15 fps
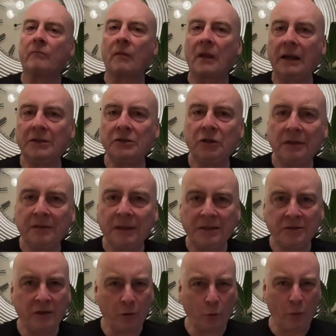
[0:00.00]
That's
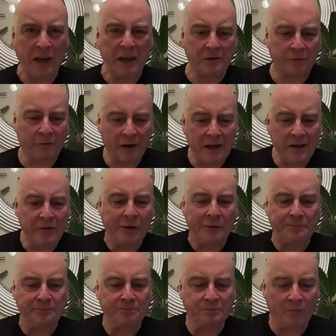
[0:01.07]
got a weird flavour.
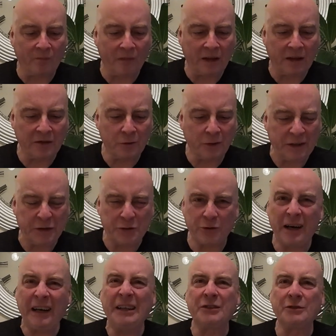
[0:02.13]
It's quite
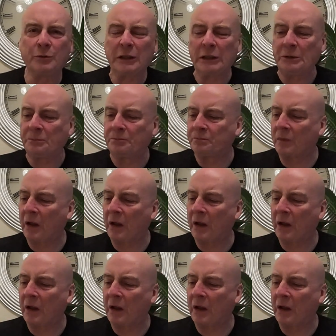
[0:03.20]
dry as well.